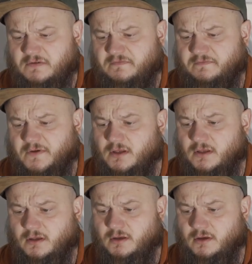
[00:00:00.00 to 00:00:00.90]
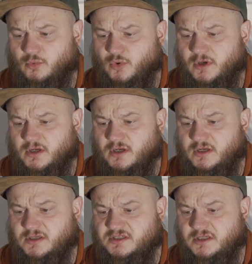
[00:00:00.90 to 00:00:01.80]
I think it
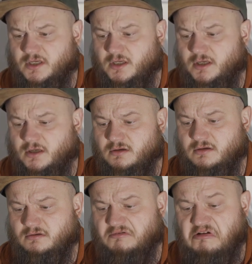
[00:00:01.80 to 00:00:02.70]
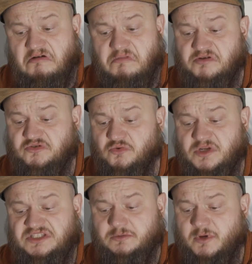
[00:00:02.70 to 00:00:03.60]
was about
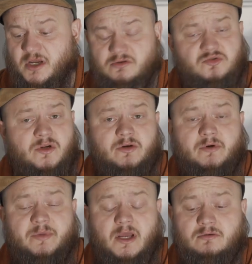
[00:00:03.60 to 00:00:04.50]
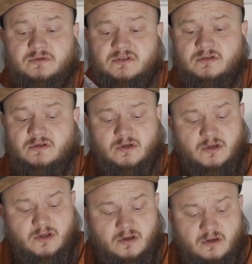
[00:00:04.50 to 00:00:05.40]
£20, £21.
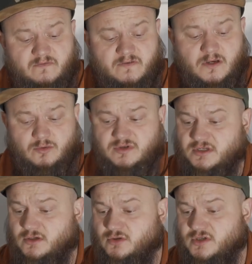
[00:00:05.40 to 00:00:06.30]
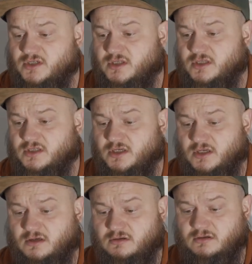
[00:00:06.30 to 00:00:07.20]
If anyone's interested,
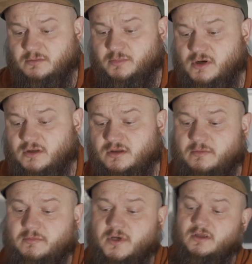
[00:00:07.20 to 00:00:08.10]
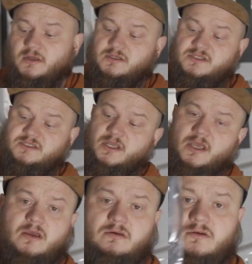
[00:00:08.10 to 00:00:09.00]
the part number is
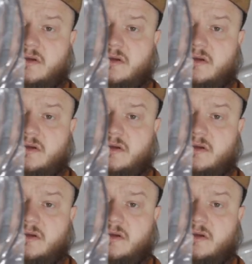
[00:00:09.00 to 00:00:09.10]
there.